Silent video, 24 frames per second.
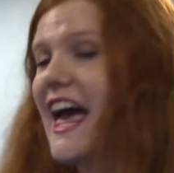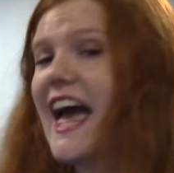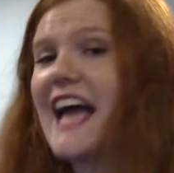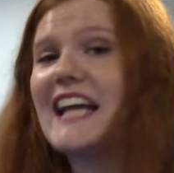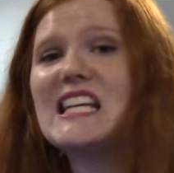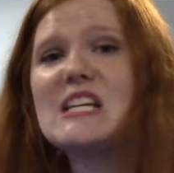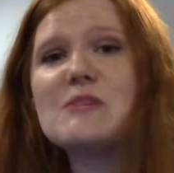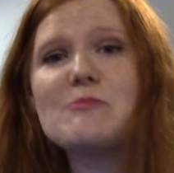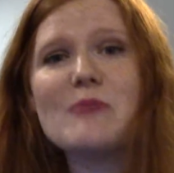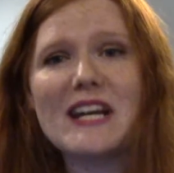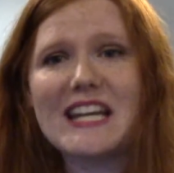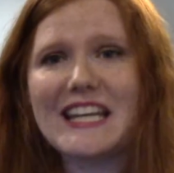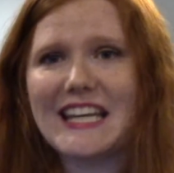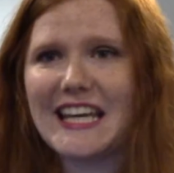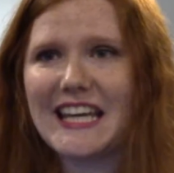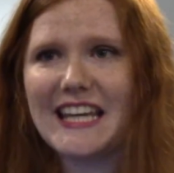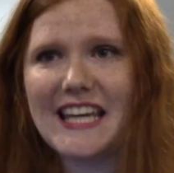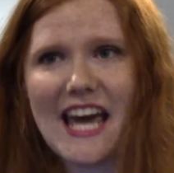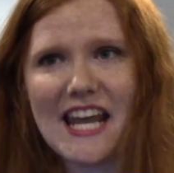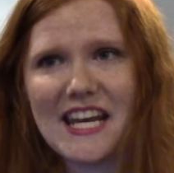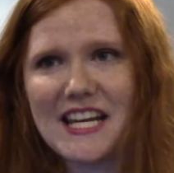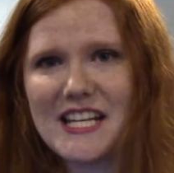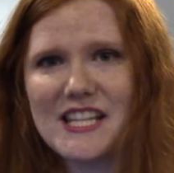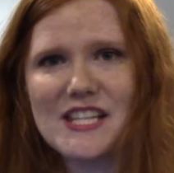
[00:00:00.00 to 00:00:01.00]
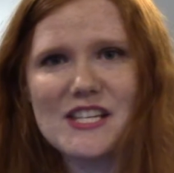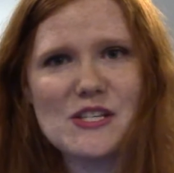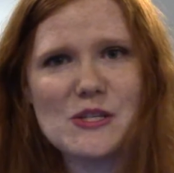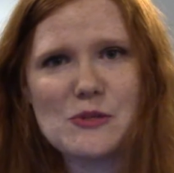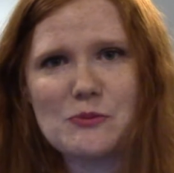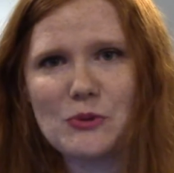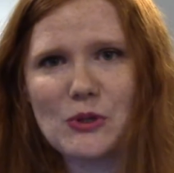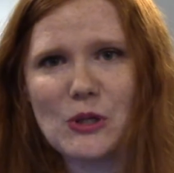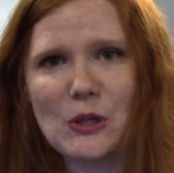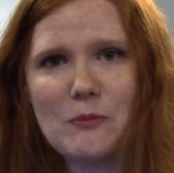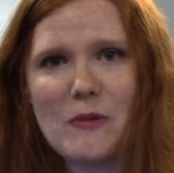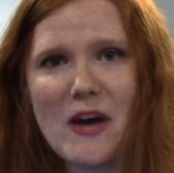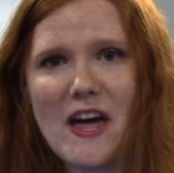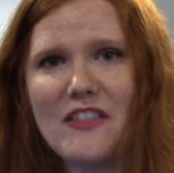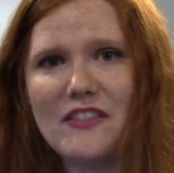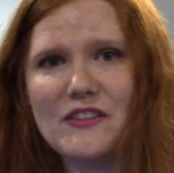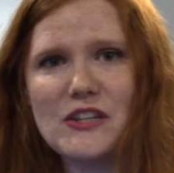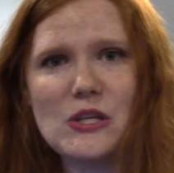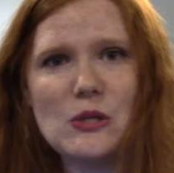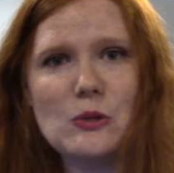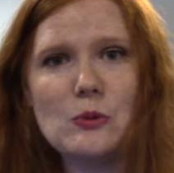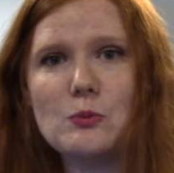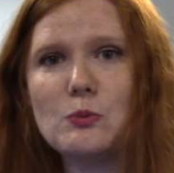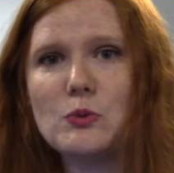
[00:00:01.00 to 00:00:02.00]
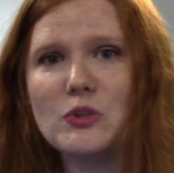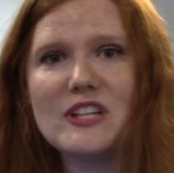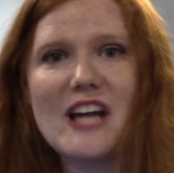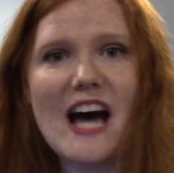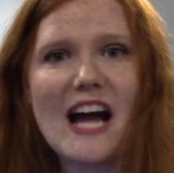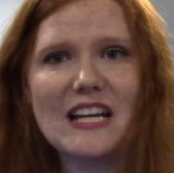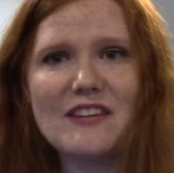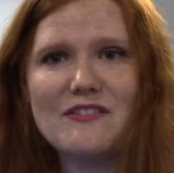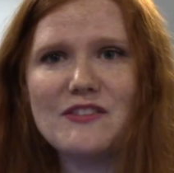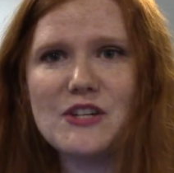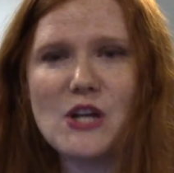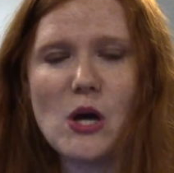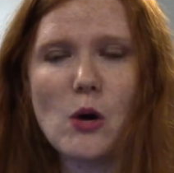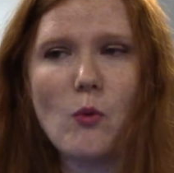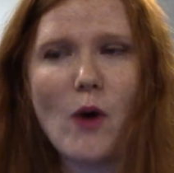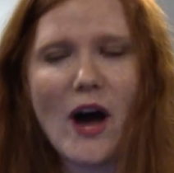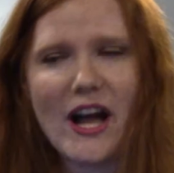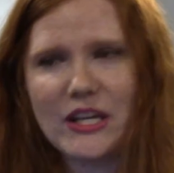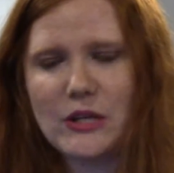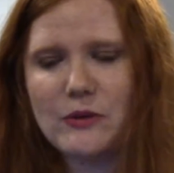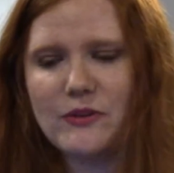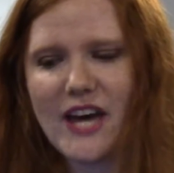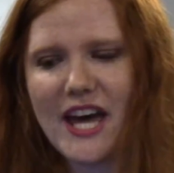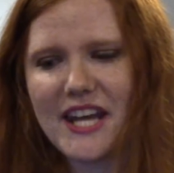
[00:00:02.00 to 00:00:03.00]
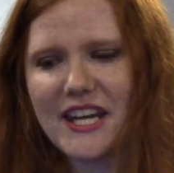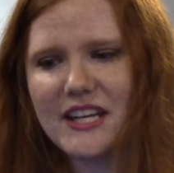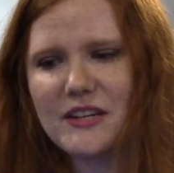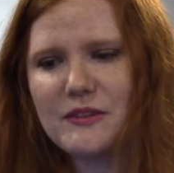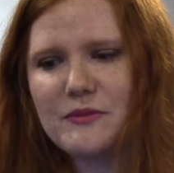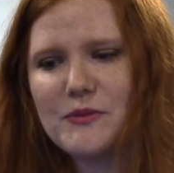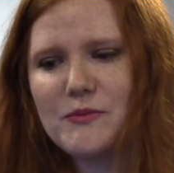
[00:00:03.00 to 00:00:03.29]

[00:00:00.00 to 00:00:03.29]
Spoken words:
Anybody can get it in this room and you will not even know why you get it.